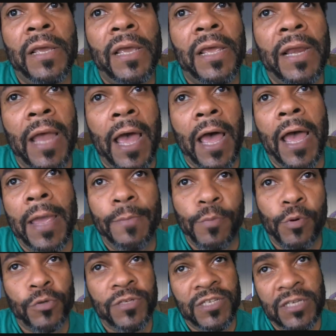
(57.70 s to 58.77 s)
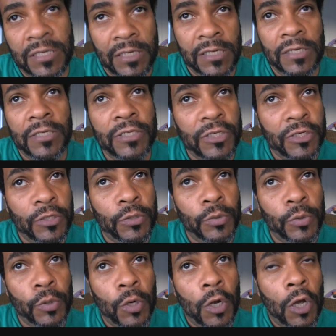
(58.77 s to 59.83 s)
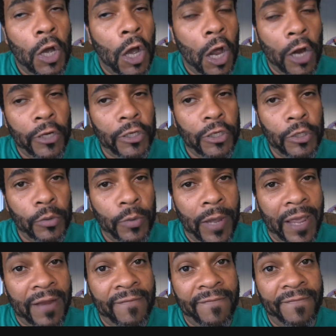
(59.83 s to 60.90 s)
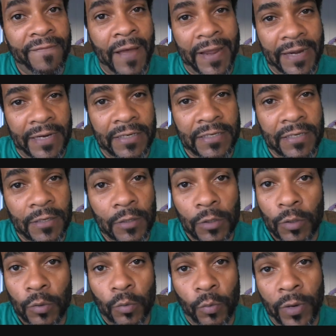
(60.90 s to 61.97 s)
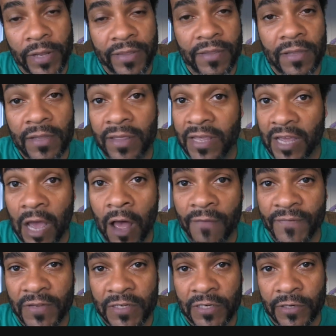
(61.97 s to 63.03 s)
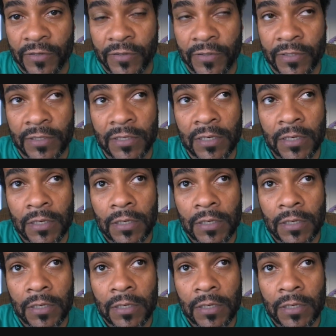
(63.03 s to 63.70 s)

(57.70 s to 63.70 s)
and I proceed to argue and fight with the officers,